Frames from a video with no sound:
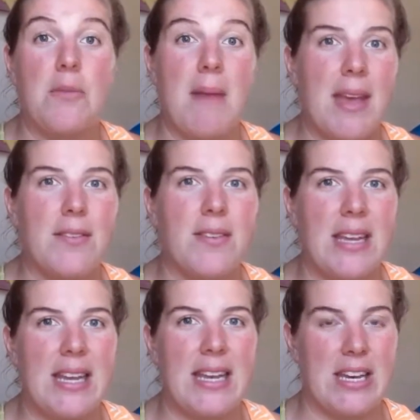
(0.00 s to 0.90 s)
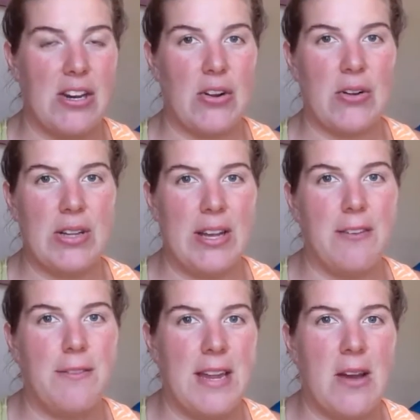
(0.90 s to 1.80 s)
you may have seen in an earlier
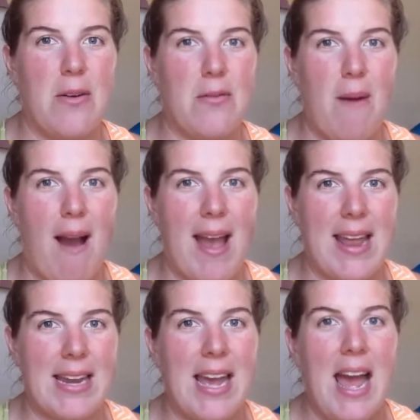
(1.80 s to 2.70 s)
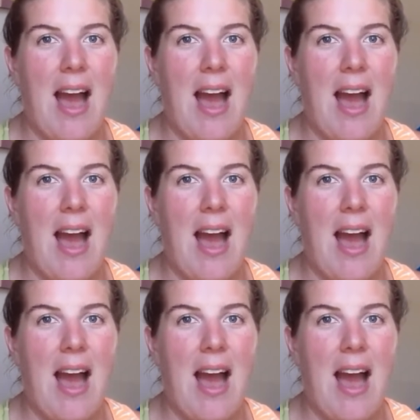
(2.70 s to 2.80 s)
video of mine,